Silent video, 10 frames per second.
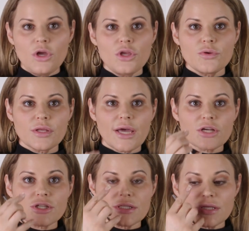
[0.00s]
You can
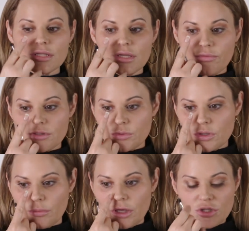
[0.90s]
actually see the difference
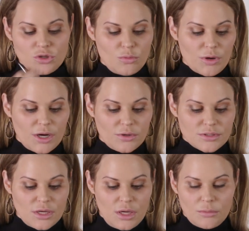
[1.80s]
between my 2
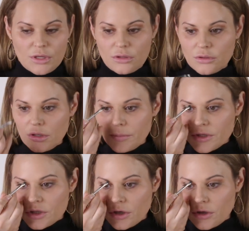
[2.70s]
brows being a little
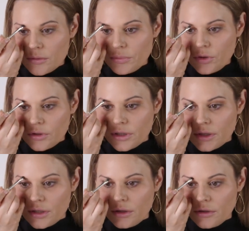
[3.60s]
bit darker and pulling it
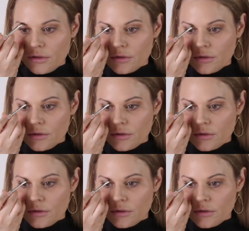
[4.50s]
in here,